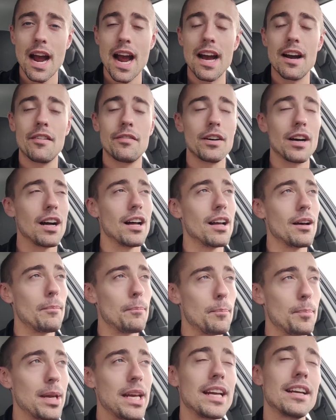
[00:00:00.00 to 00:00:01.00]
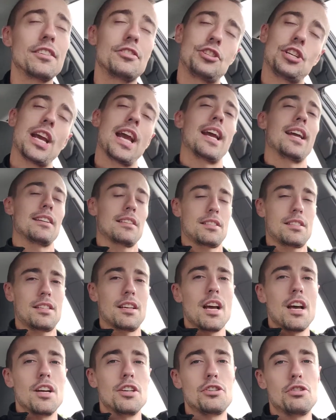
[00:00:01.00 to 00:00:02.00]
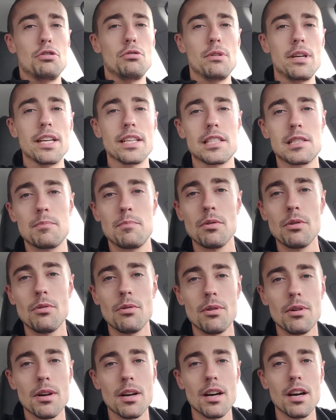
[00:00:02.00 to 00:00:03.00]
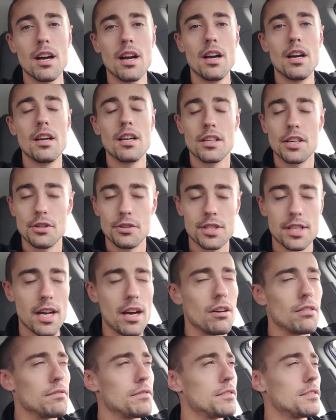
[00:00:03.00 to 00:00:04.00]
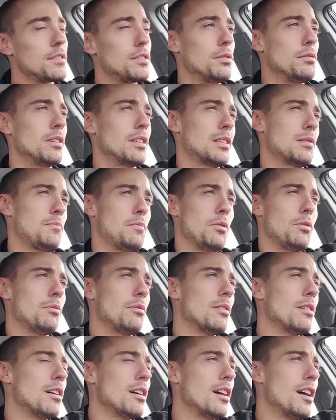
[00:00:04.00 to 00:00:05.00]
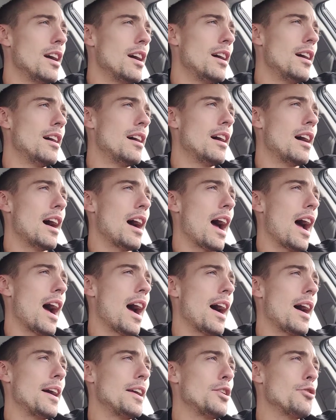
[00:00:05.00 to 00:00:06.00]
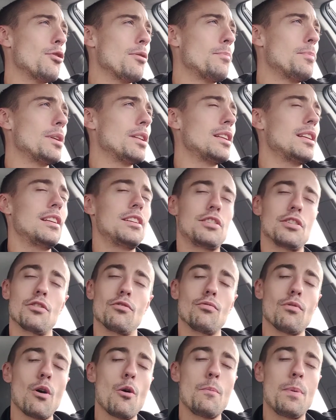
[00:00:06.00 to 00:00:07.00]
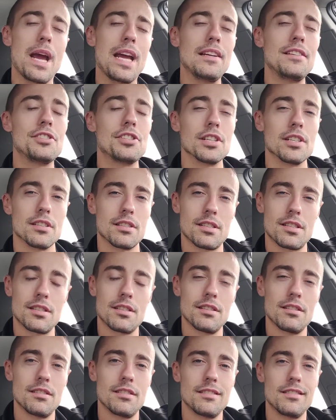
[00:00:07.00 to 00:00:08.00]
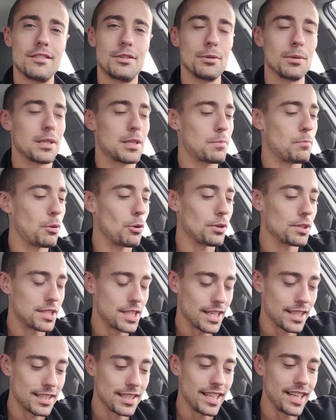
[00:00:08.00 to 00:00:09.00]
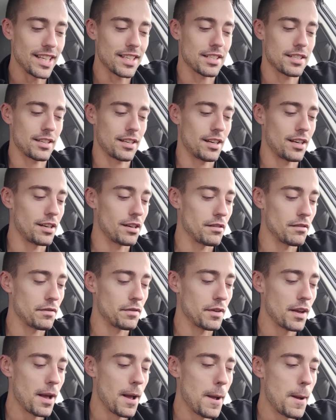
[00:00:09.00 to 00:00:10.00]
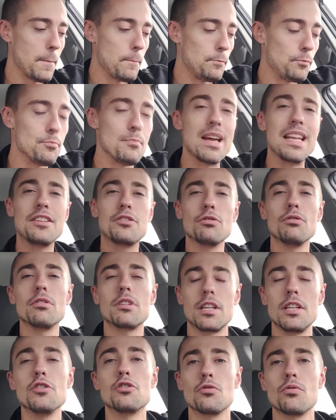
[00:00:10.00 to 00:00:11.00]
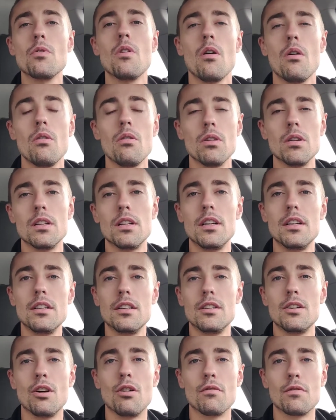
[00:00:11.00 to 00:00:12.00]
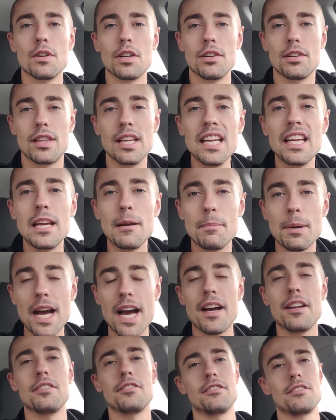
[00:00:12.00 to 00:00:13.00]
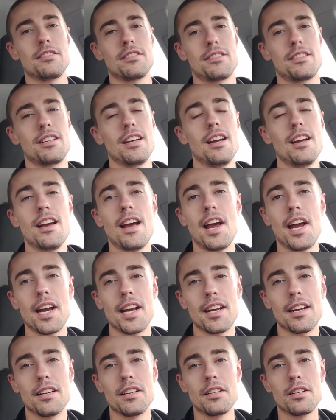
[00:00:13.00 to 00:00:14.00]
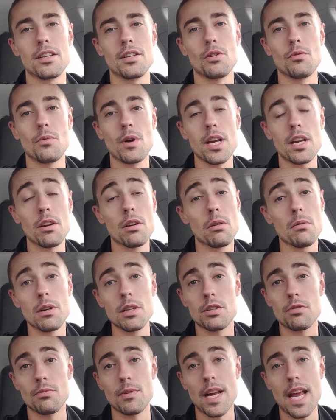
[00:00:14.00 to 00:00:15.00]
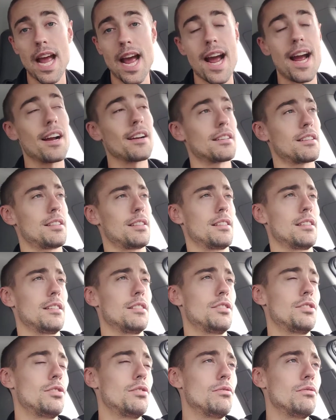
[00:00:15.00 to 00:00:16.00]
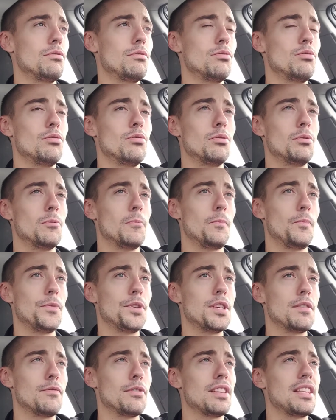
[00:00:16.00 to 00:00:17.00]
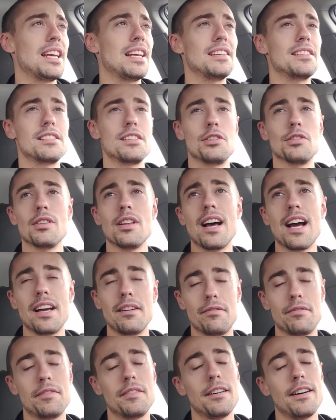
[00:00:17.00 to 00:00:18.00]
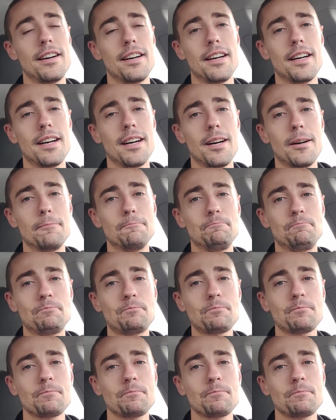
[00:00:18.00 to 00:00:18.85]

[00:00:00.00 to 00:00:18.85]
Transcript: have a big chance to explore yourself, to explore uh, your ability to grow patience, to explore techniques of mental control over your thinking patterns and the way you're going to react to different things in your life. Um,